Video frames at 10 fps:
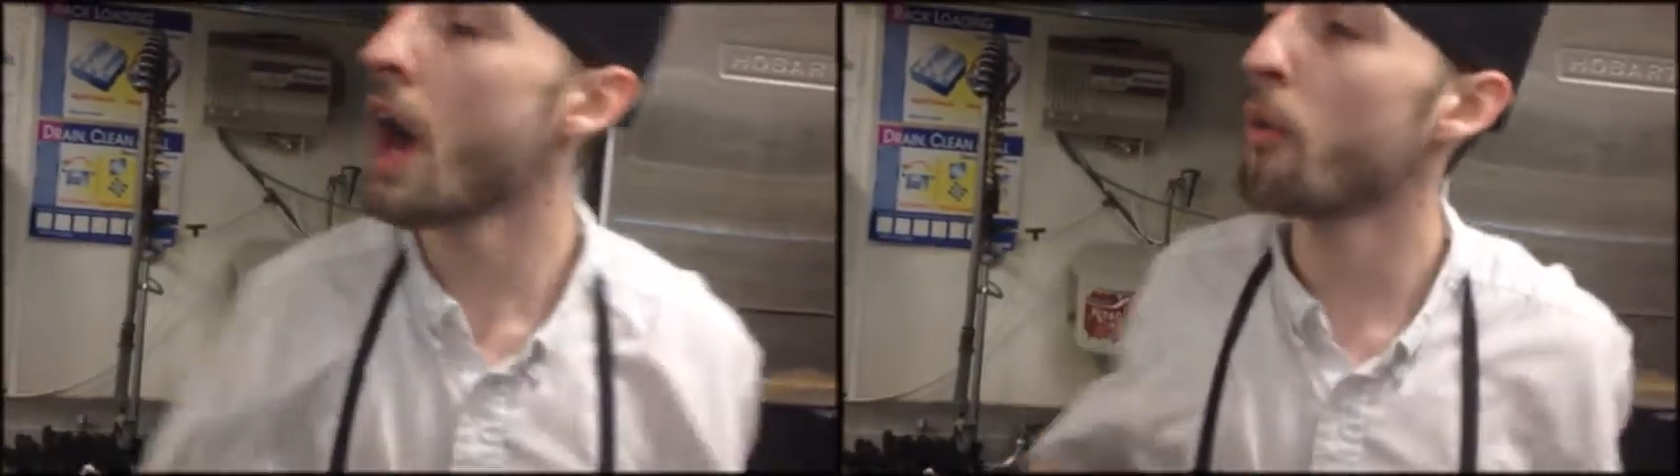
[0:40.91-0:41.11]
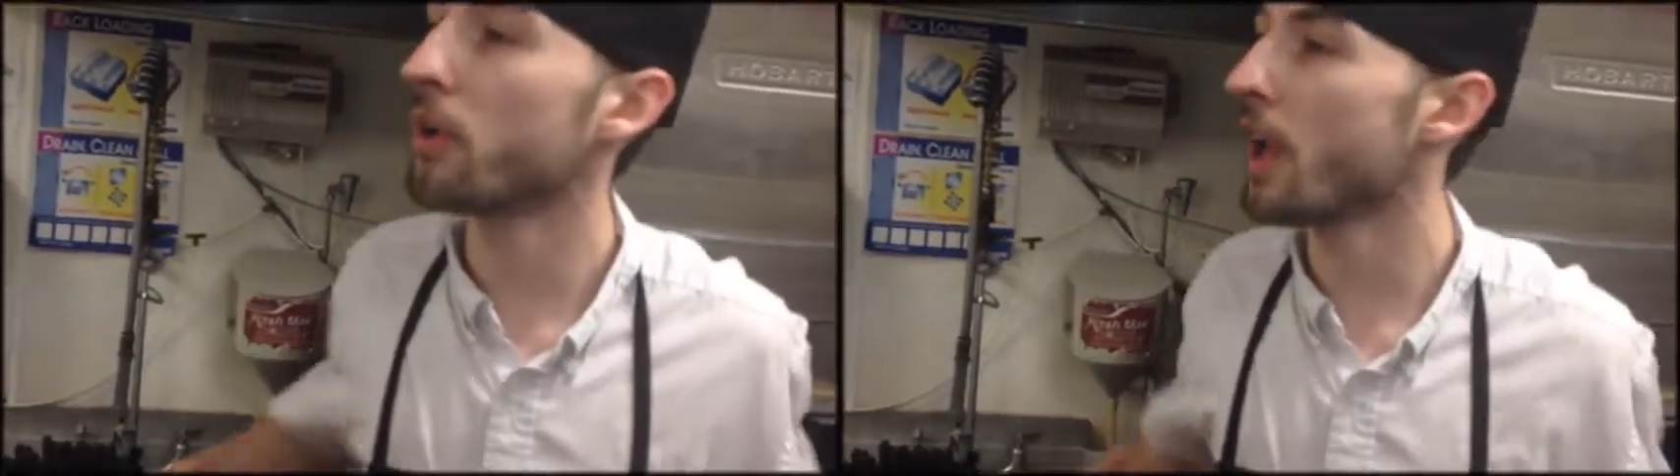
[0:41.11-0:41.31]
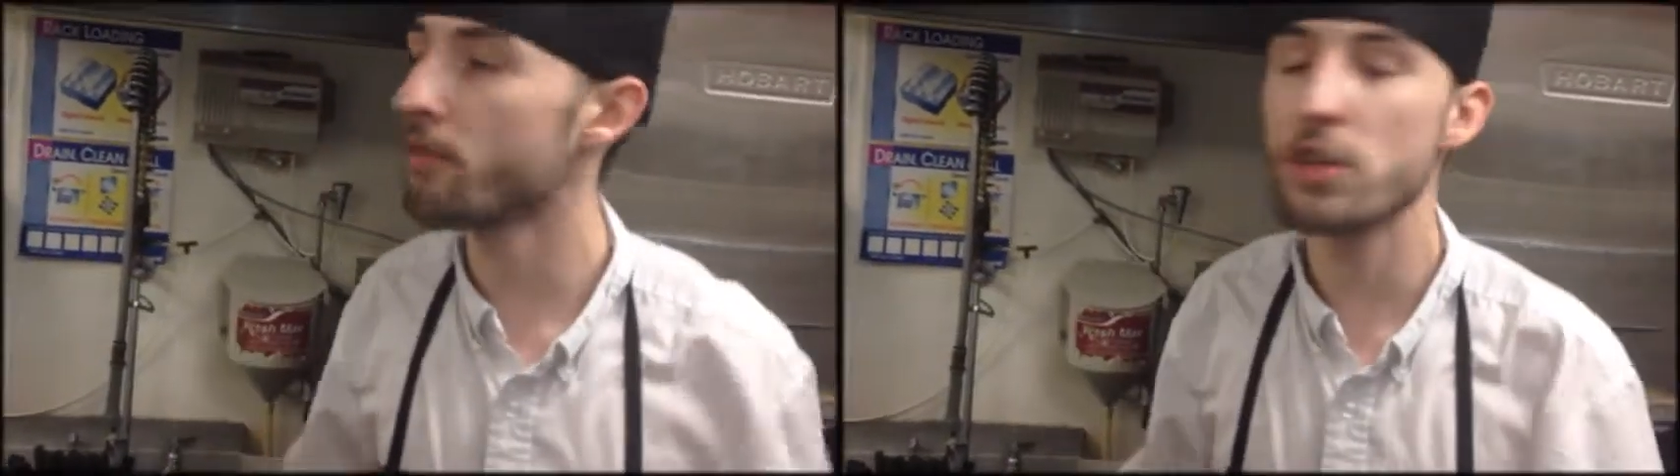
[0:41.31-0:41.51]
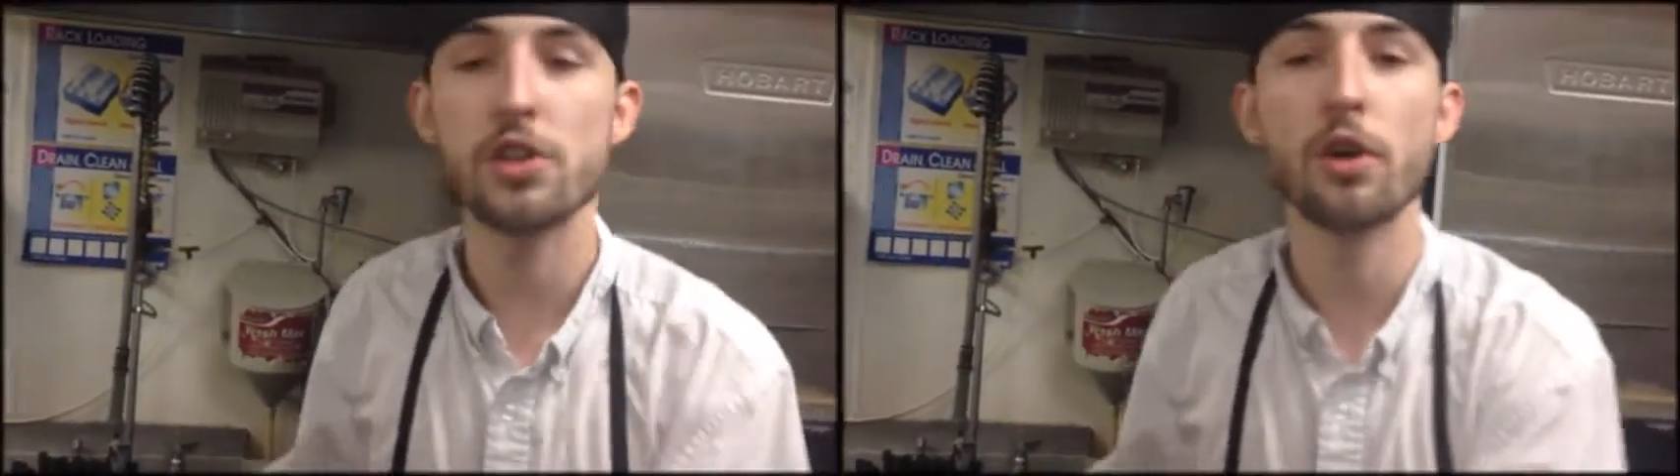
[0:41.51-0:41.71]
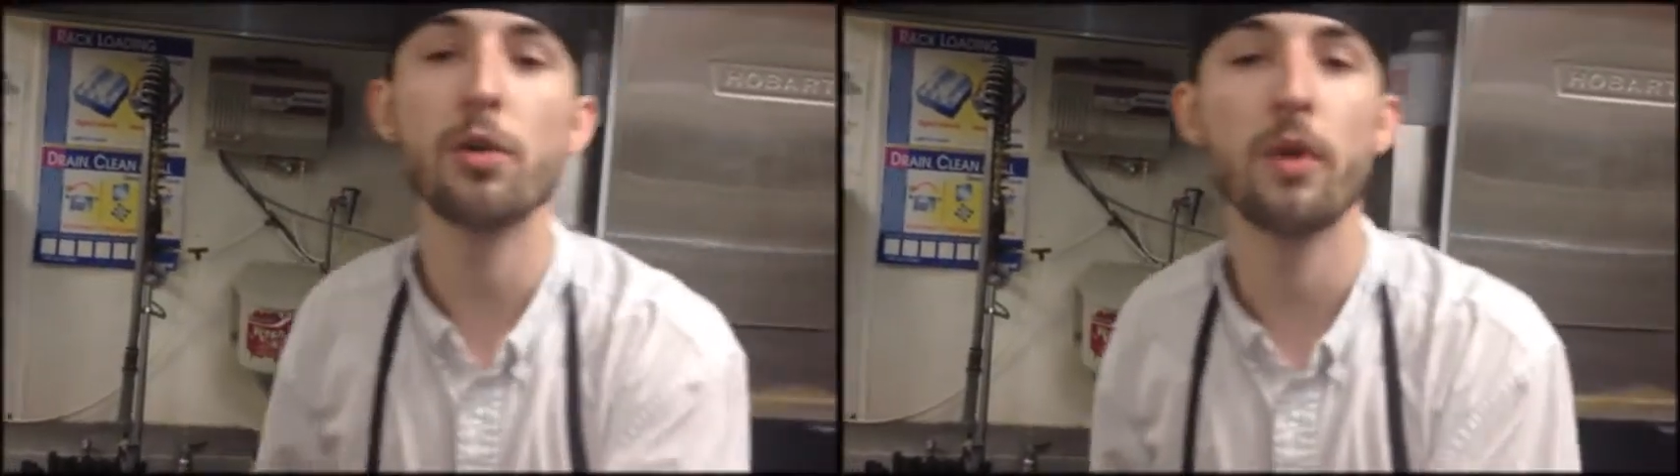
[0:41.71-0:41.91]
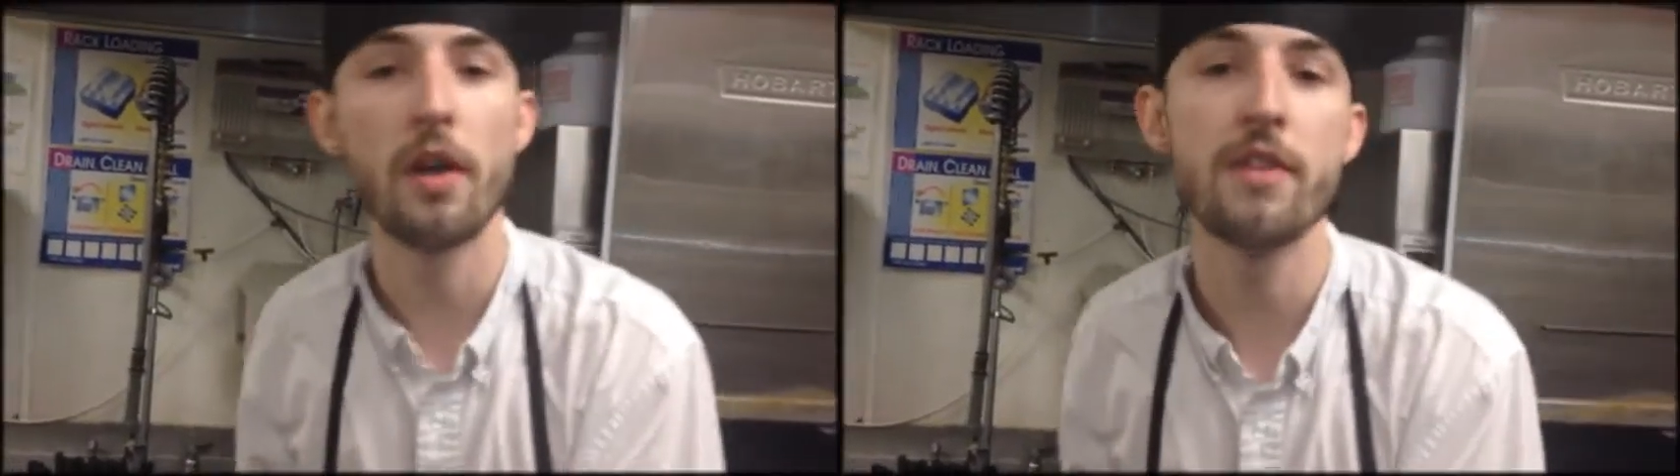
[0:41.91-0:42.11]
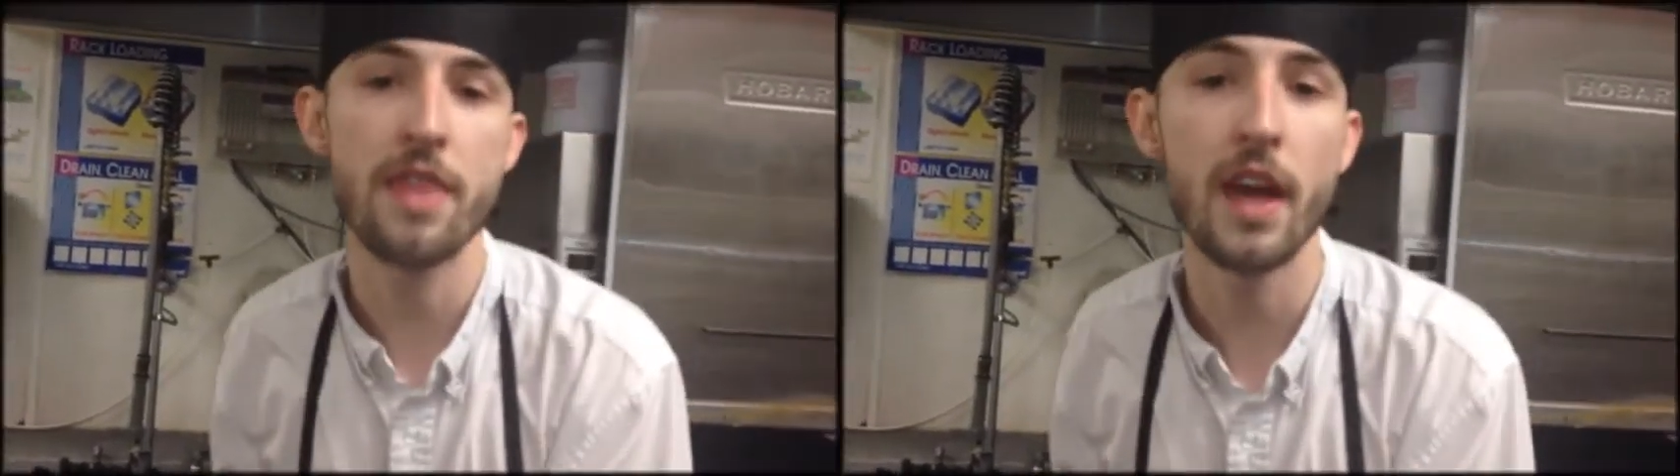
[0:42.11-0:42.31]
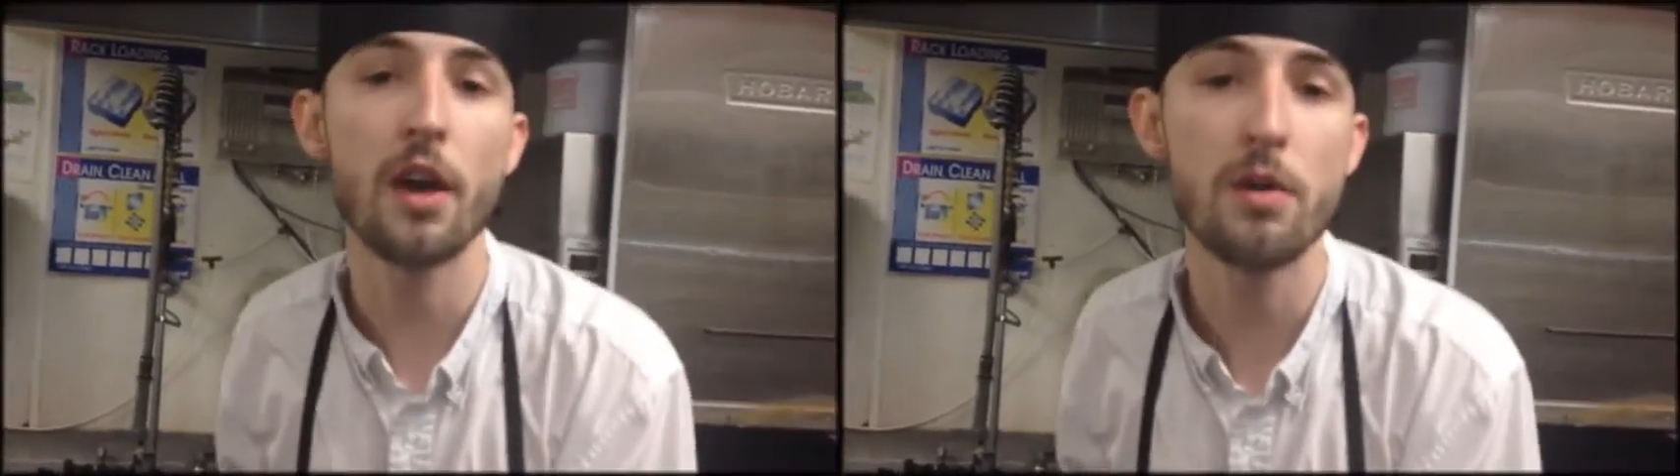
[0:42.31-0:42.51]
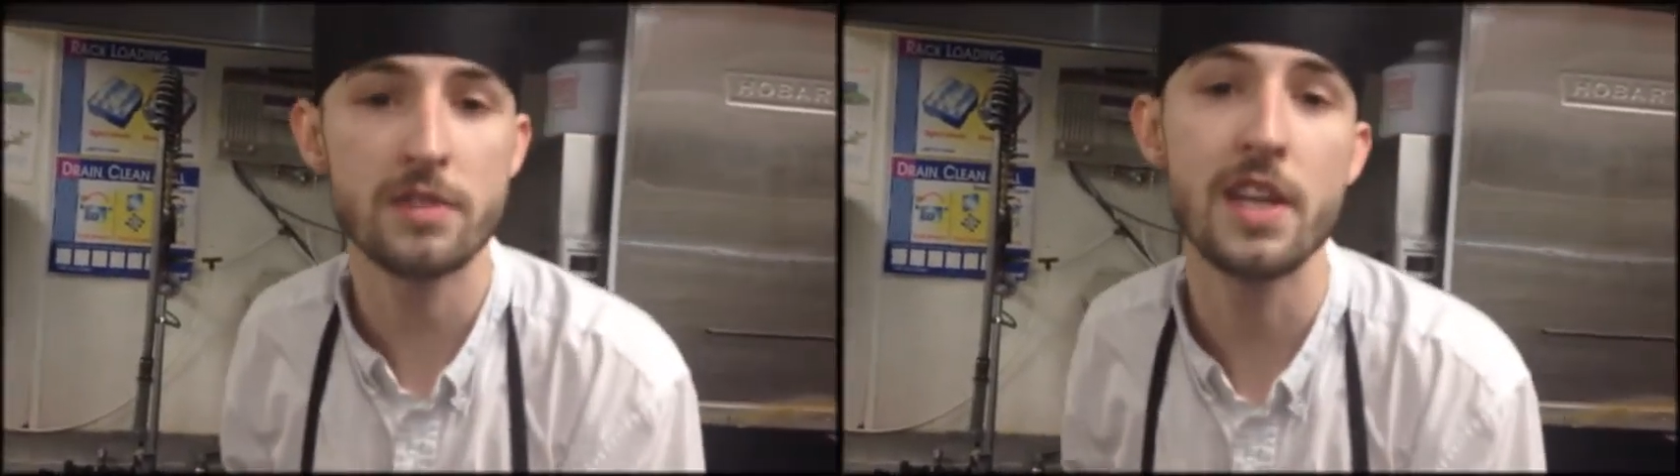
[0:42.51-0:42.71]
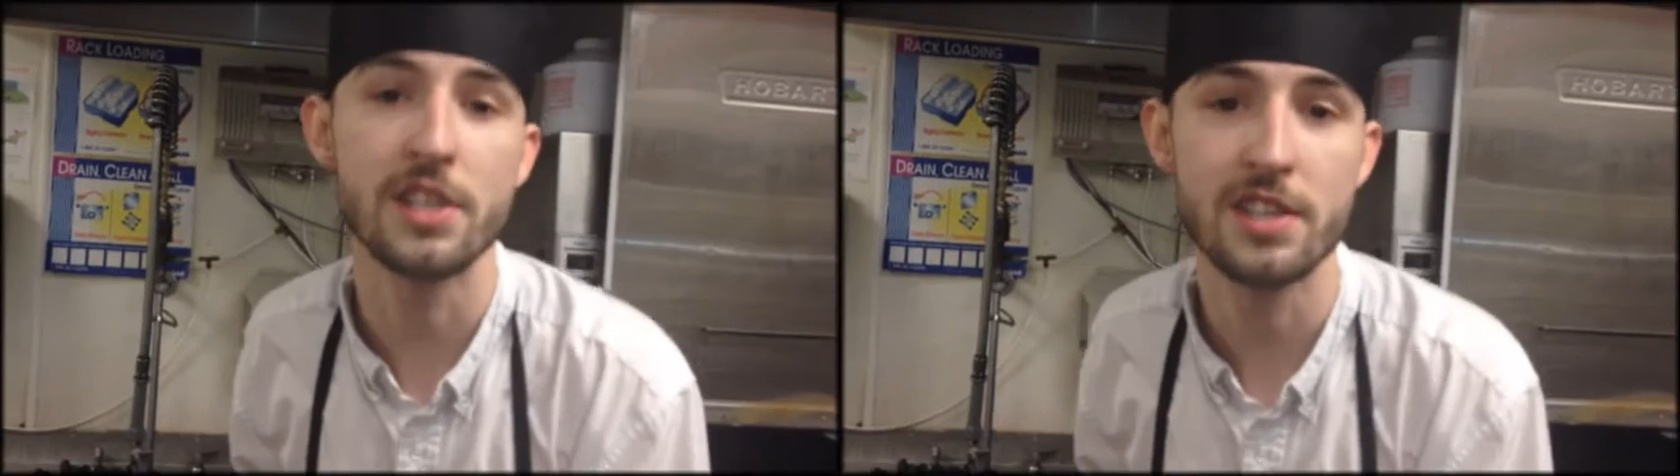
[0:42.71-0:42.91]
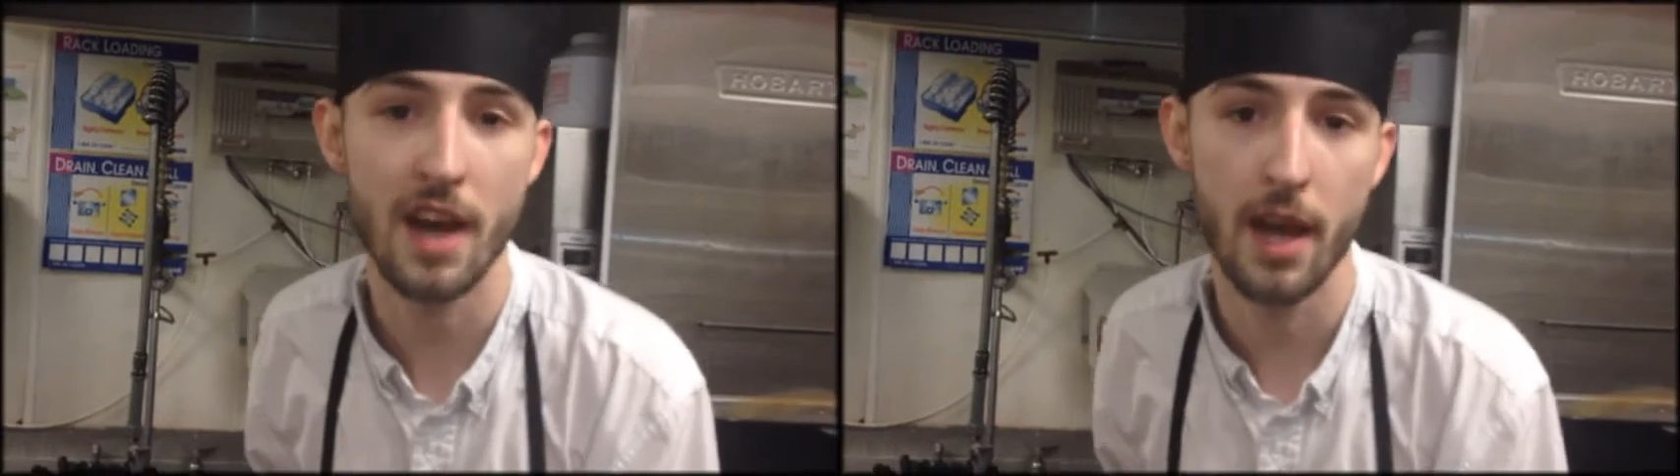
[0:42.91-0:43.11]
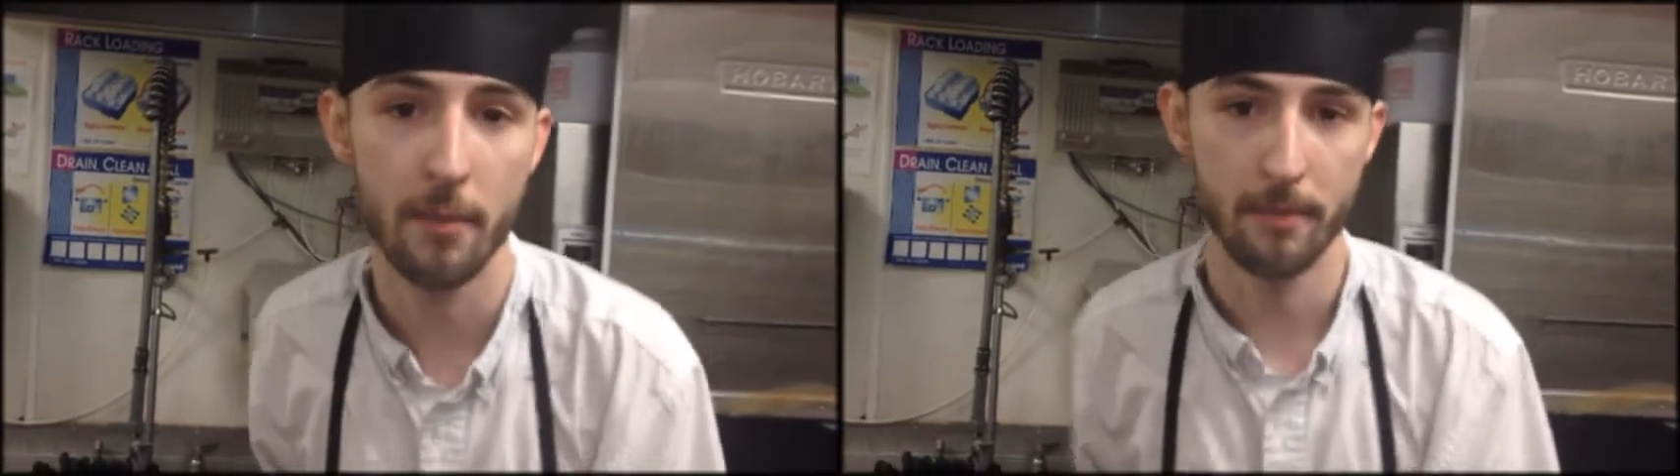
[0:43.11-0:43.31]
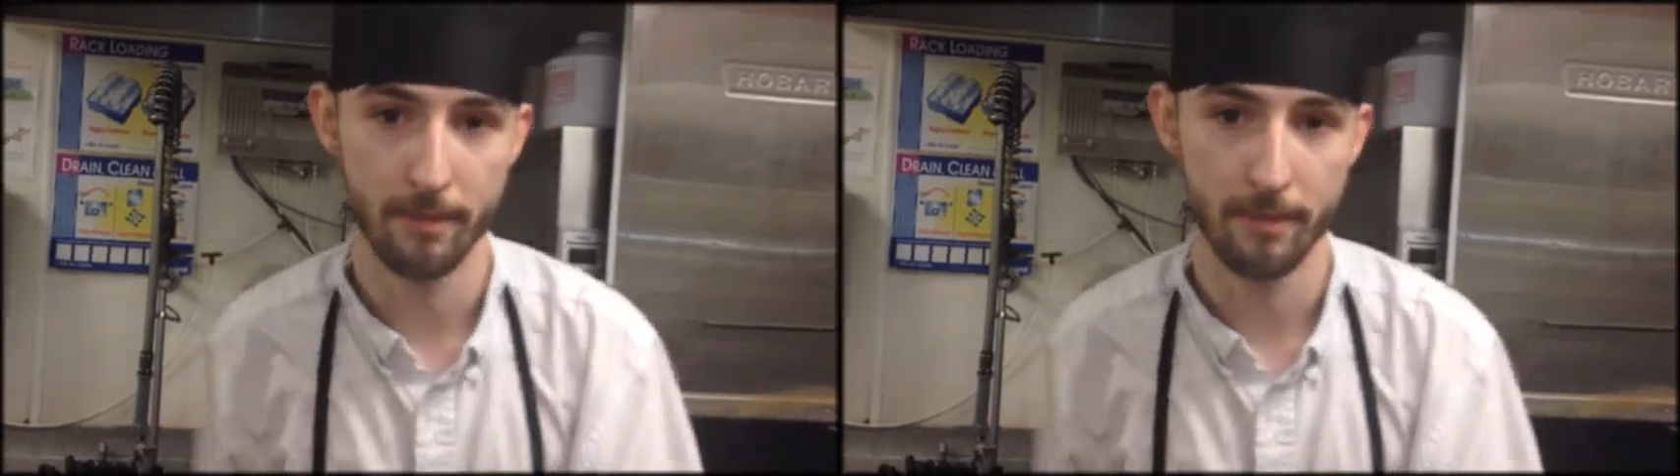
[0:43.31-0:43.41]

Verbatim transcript: I wouldn't have to show you where everything goes each time.